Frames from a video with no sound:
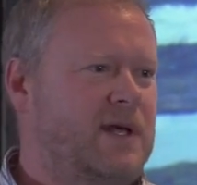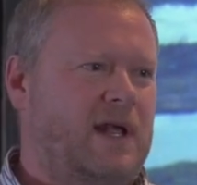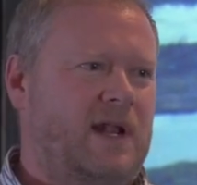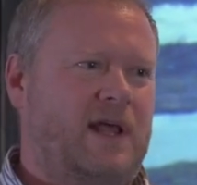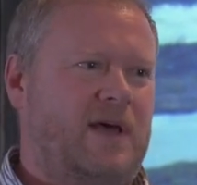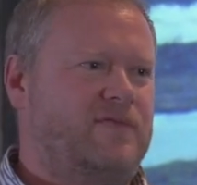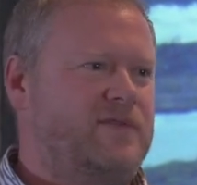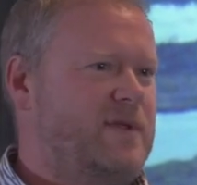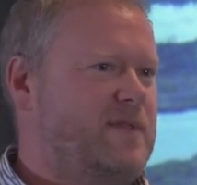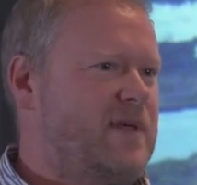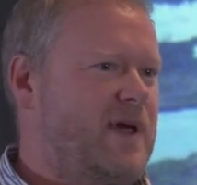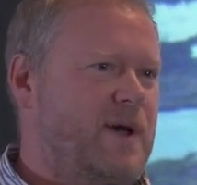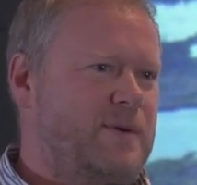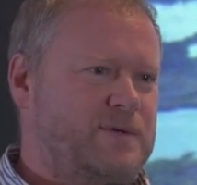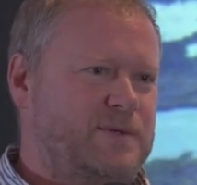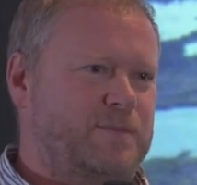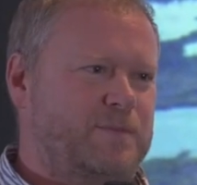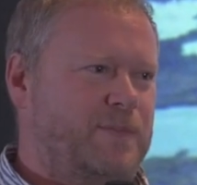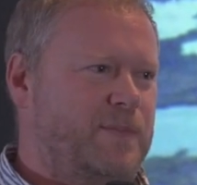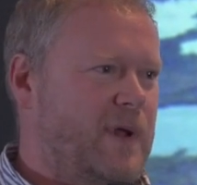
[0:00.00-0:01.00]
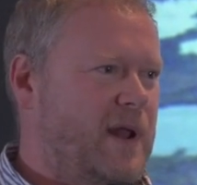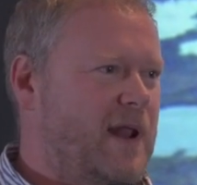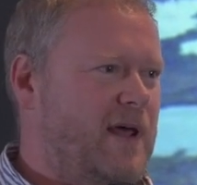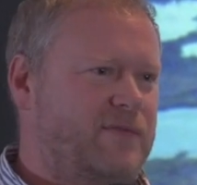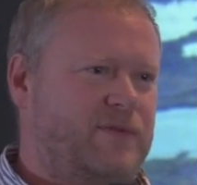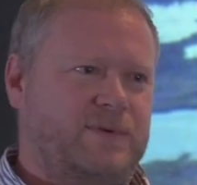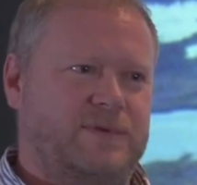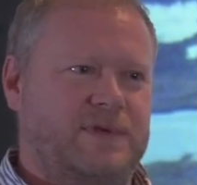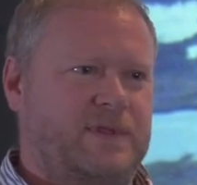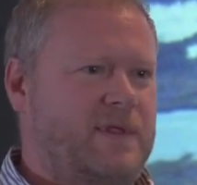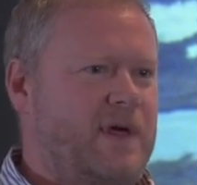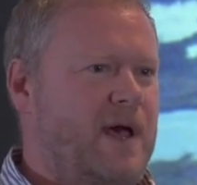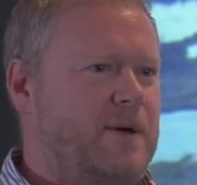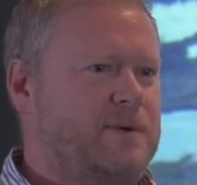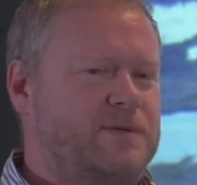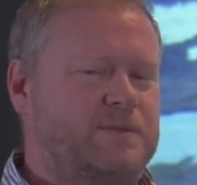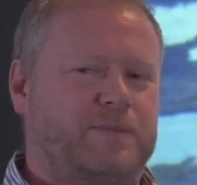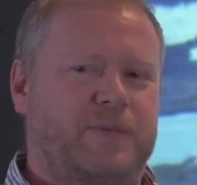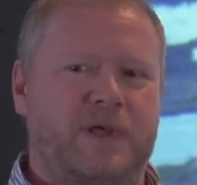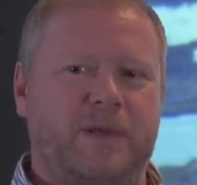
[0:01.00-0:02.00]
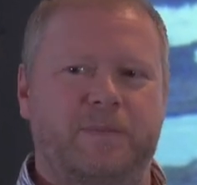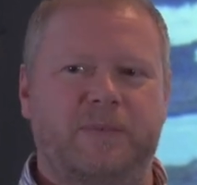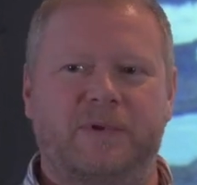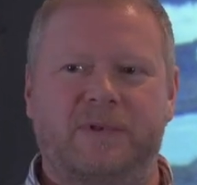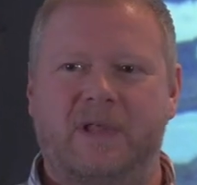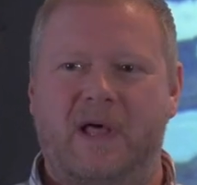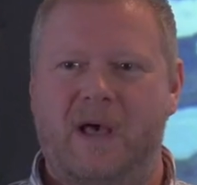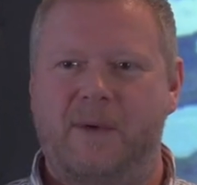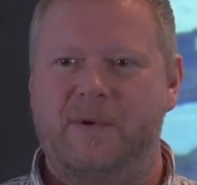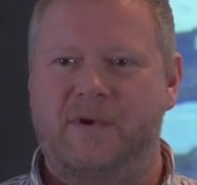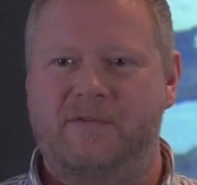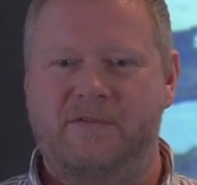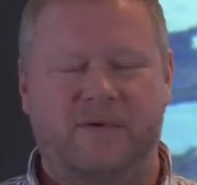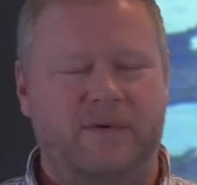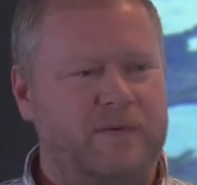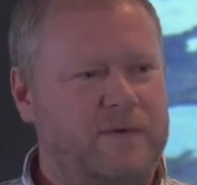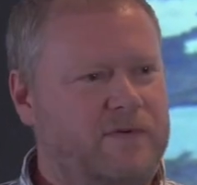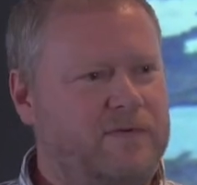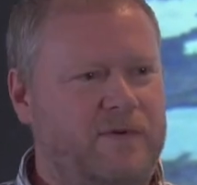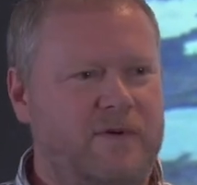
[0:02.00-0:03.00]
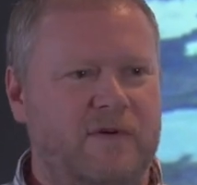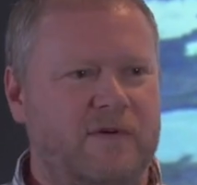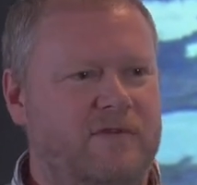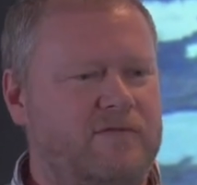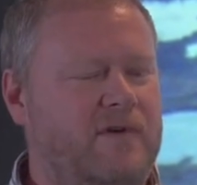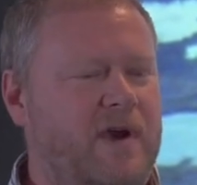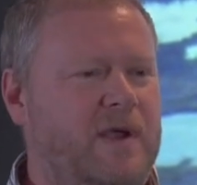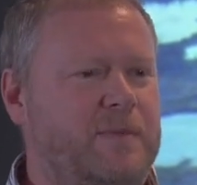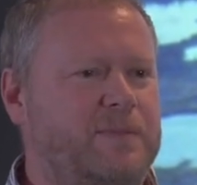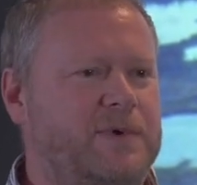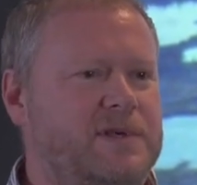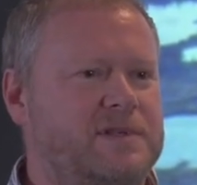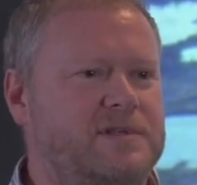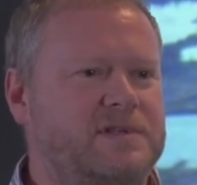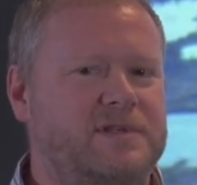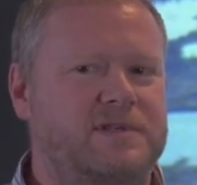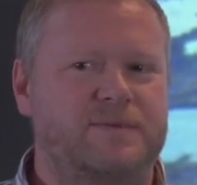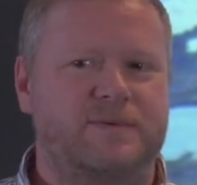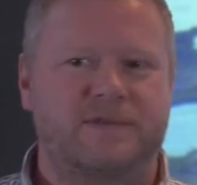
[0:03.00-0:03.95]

There was 1,000 people there. We grew a great business.